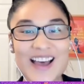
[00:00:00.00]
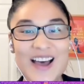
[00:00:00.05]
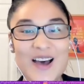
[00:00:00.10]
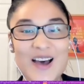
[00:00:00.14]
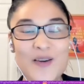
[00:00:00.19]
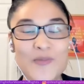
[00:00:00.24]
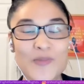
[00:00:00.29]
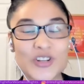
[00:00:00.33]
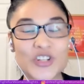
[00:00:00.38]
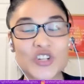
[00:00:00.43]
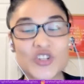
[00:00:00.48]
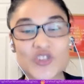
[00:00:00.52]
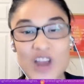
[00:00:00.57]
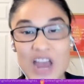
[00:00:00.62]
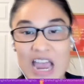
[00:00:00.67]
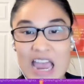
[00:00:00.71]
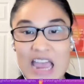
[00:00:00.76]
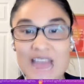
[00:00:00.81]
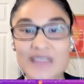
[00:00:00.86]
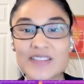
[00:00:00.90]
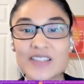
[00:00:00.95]
um, which
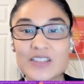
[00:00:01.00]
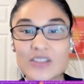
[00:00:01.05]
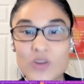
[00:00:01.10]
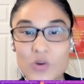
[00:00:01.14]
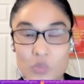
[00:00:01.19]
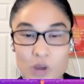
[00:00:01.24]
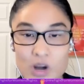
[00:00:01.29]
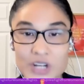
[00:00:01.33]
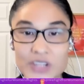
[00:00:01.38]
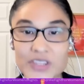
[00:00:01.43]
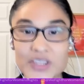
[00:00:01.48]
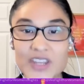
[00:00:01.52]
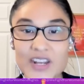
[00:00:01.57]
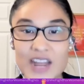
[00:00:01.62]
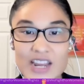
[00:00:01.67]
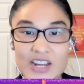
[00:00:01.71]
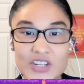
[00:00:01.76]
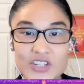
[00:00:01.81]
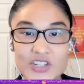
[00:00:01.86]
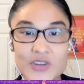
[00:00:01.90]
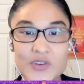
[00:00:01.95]
drives the work that
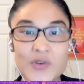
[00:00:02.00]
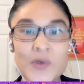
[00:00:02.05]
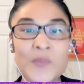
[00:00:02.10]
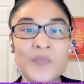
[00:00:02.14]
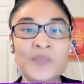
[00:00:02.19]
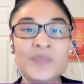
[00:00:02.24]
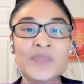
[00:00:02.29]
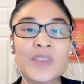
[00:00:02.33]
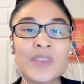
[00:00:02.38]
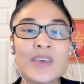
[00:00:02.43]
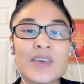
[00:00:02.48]
I do,